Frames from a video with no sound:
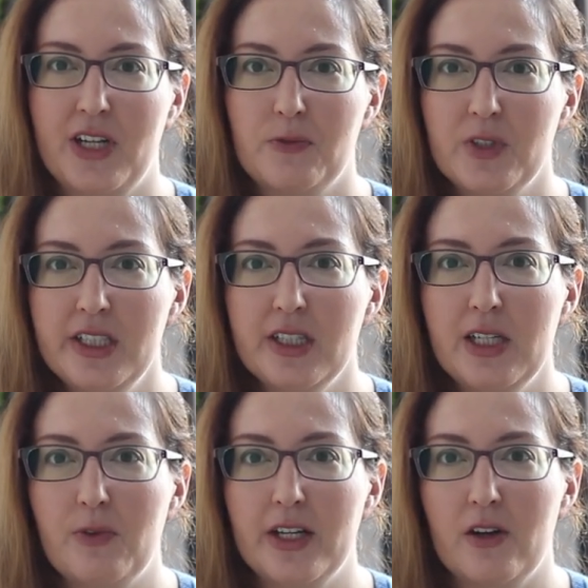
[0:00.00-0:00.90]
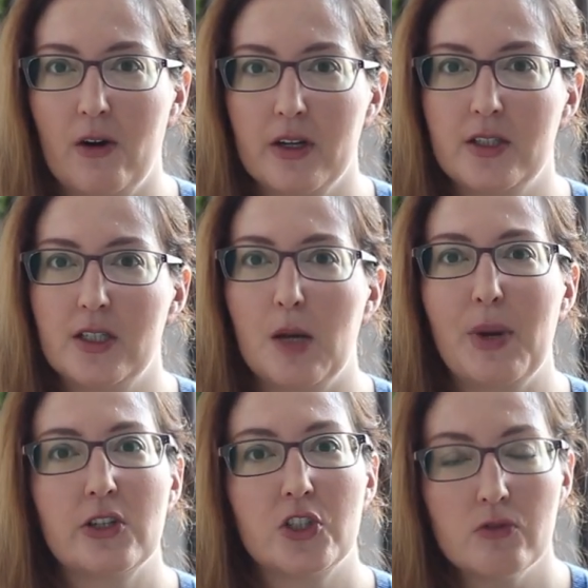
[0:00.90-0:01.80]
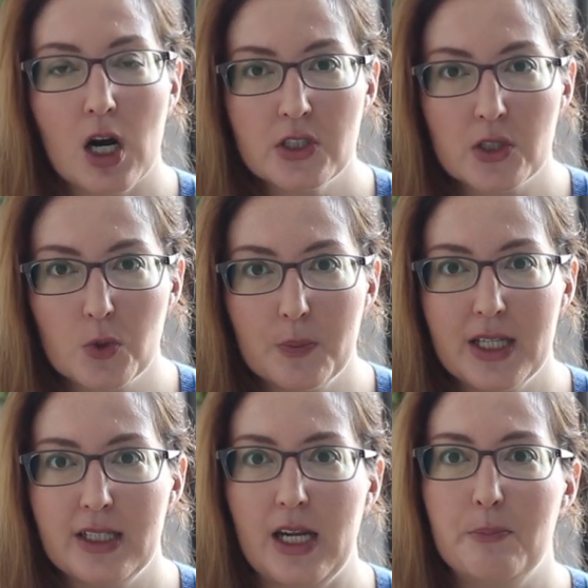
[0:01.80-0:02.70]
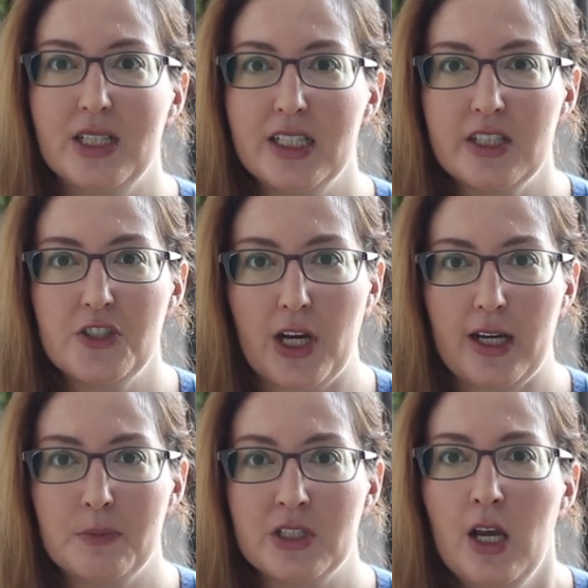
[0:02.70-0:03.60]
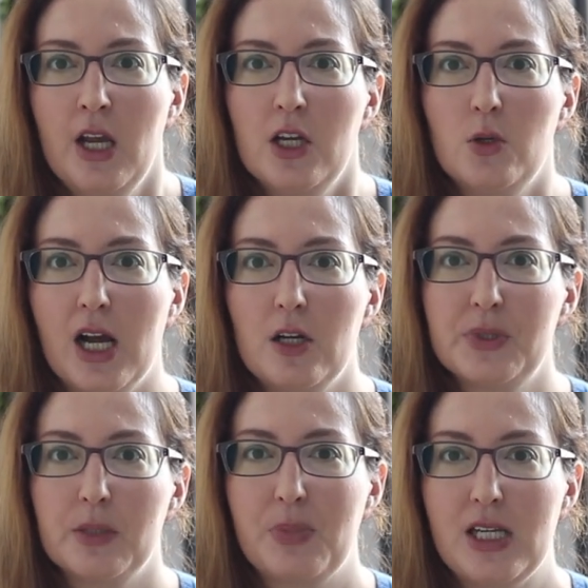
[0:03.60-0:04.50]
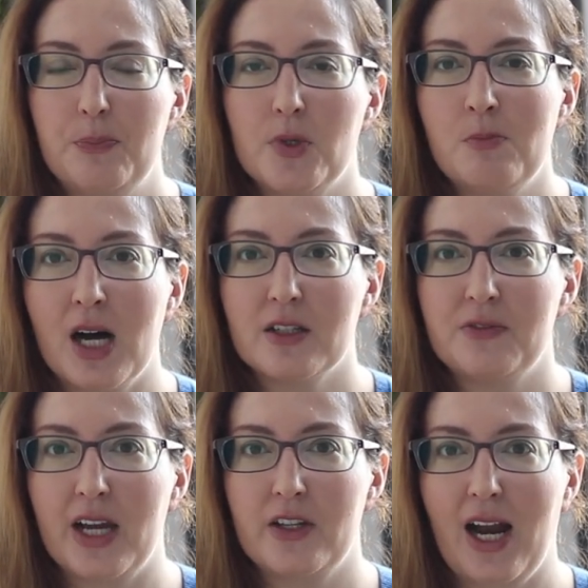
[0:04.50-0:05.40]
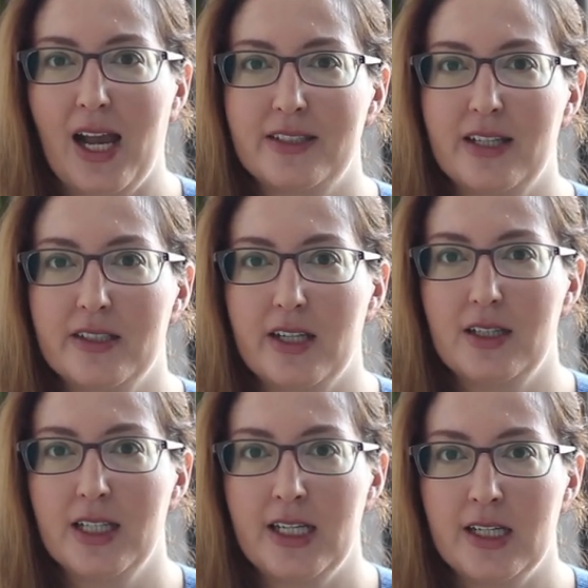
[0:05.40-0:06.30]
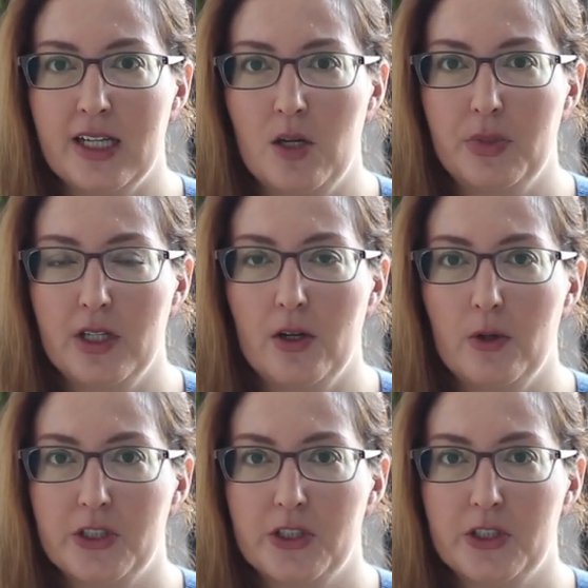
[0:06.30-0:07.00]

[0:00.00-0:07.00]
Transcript: I recently read an article about a Toronto woman named Melissa James who helps people modify their accents. I'll link it down below.